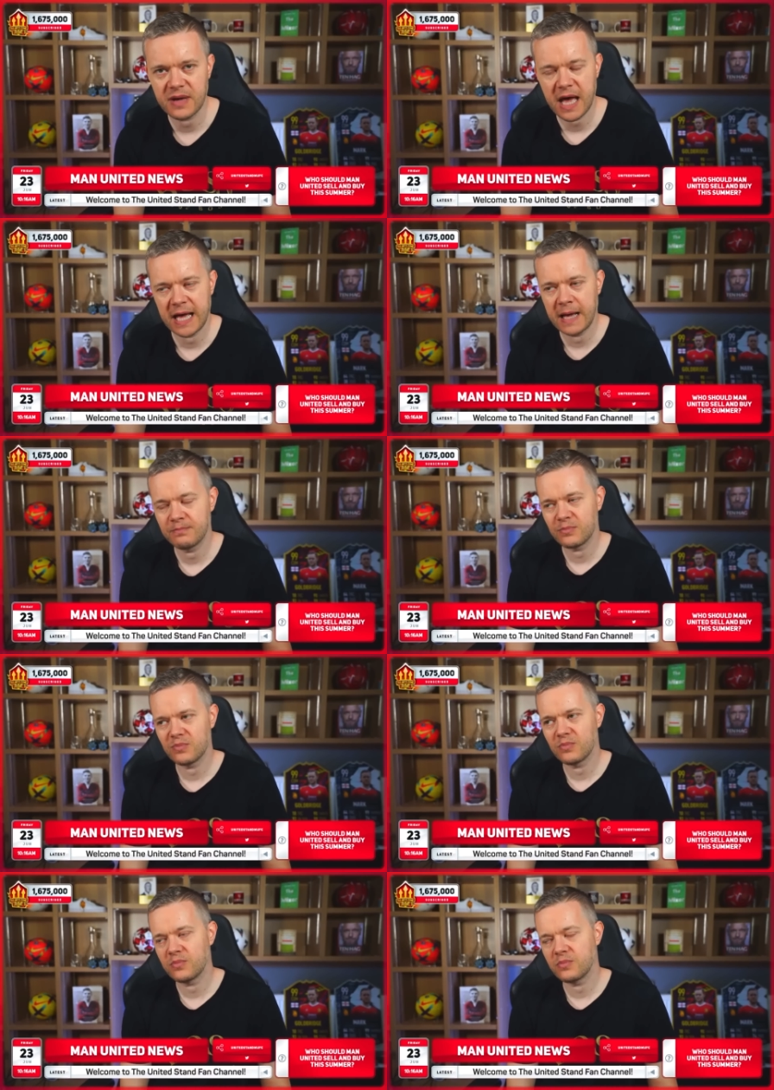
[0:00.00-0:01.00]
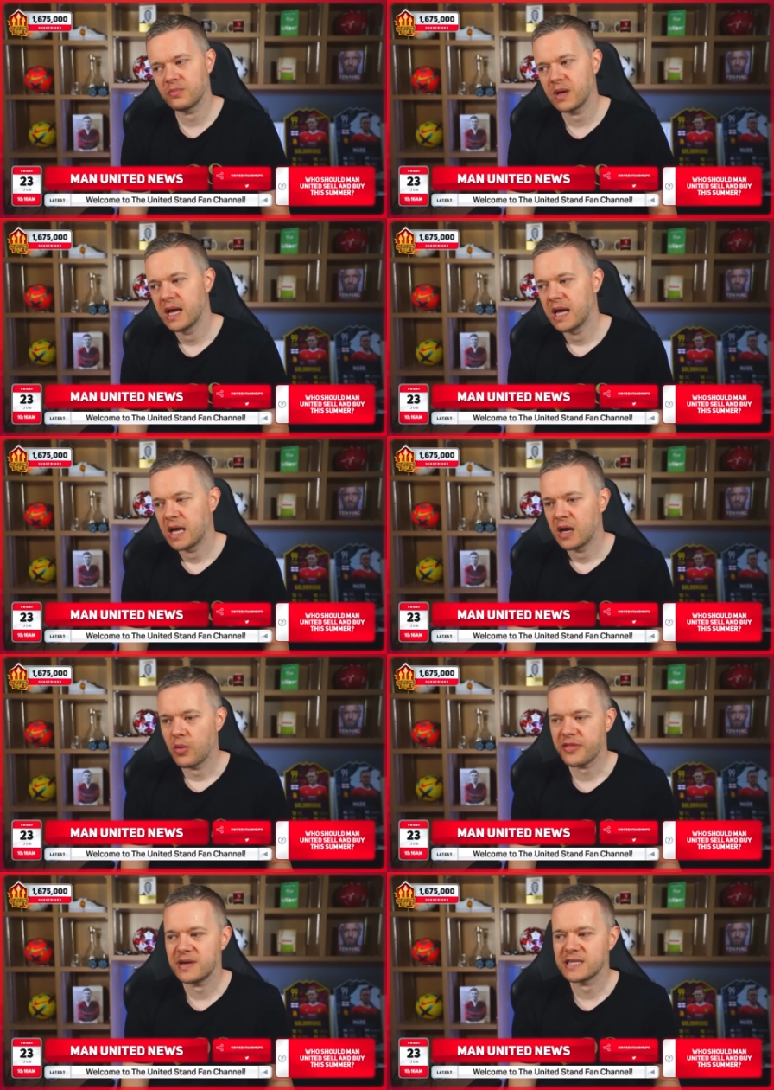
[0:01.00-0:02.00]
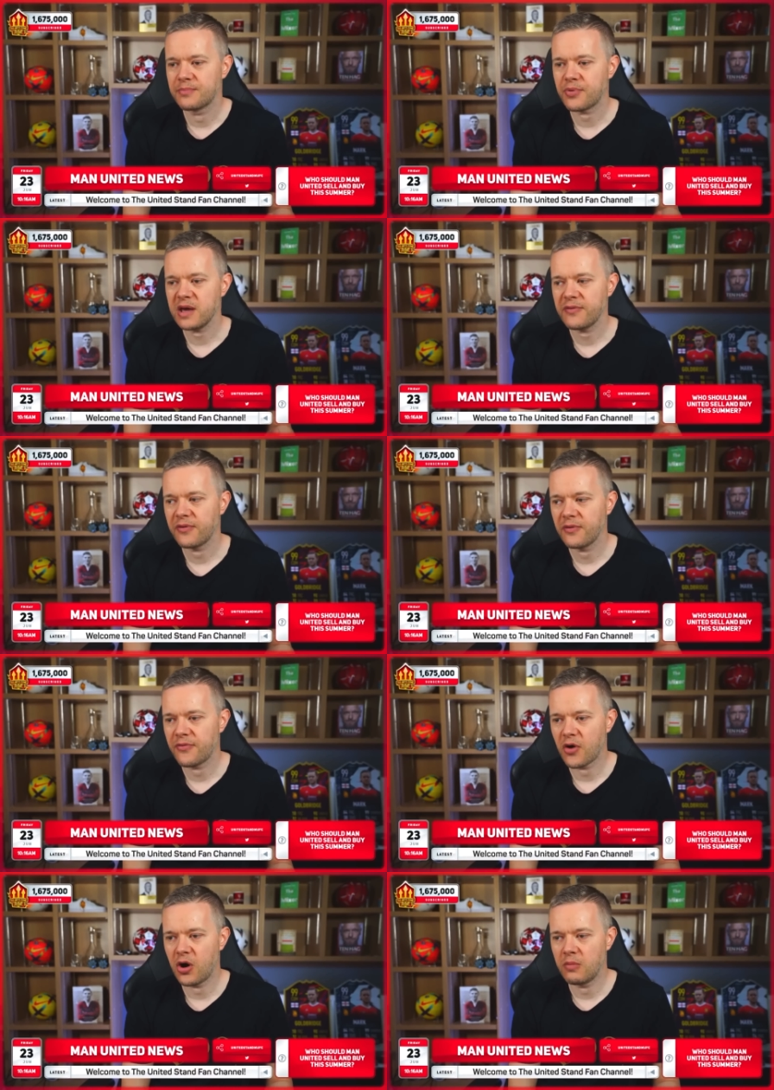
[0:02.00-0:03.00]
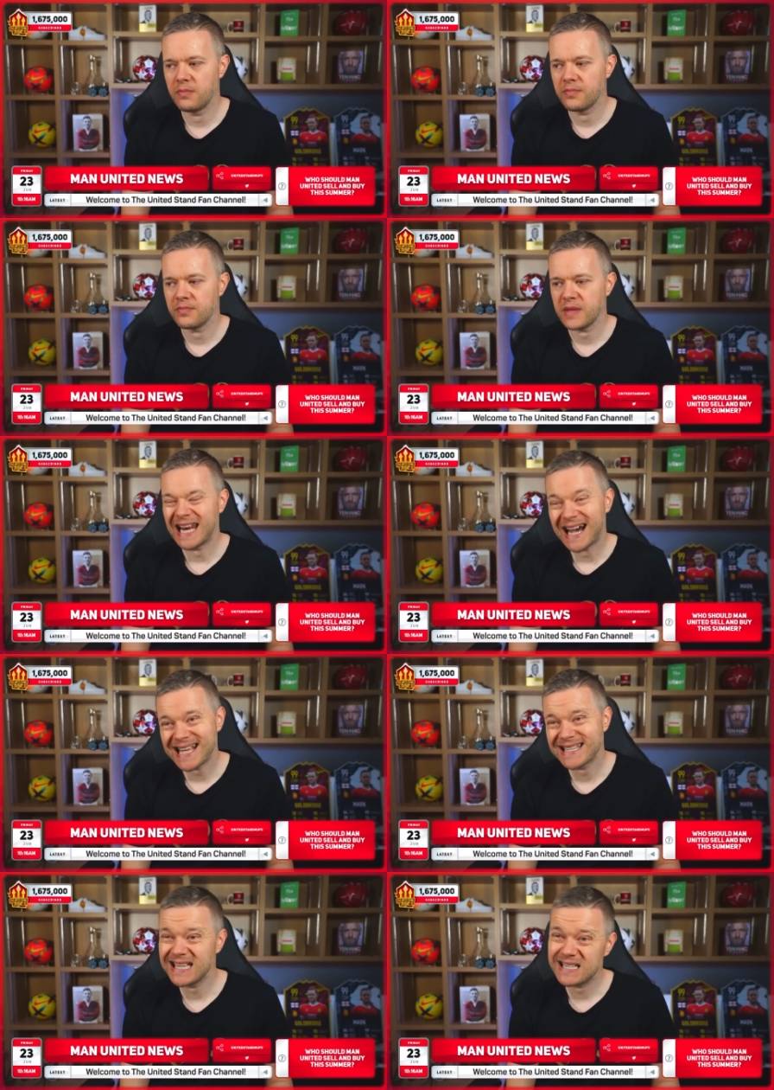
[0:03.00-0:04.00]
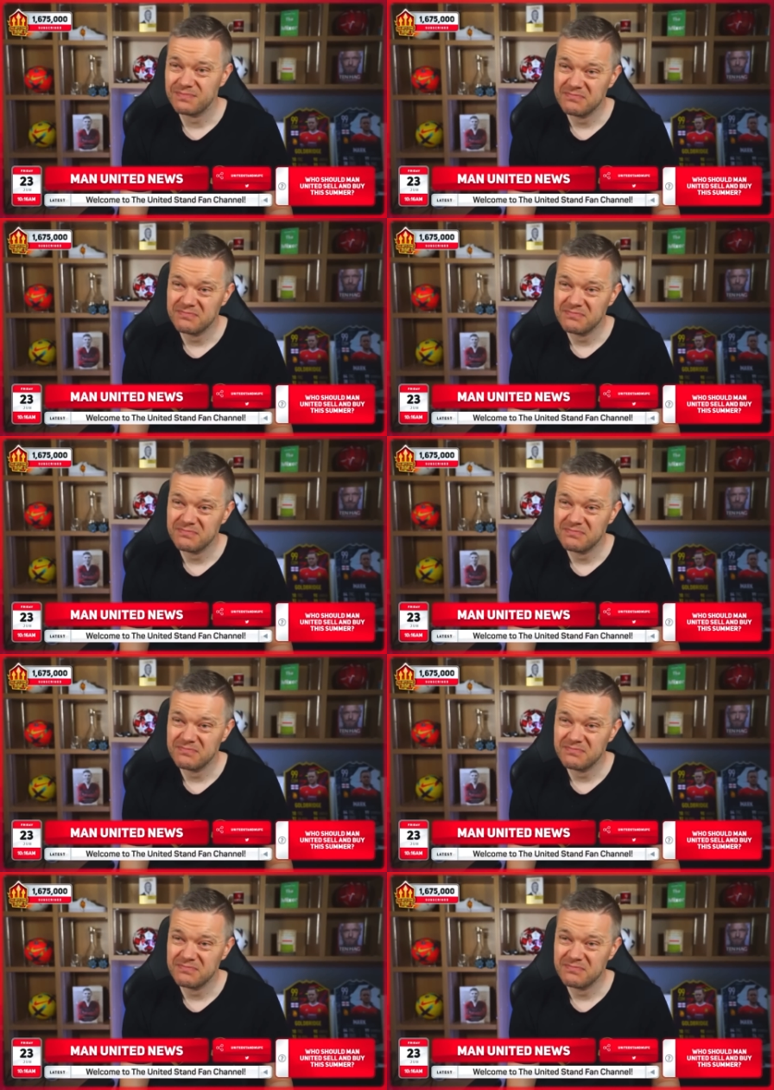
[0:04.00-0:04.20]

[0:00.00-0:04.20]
Whether it's a brief from United,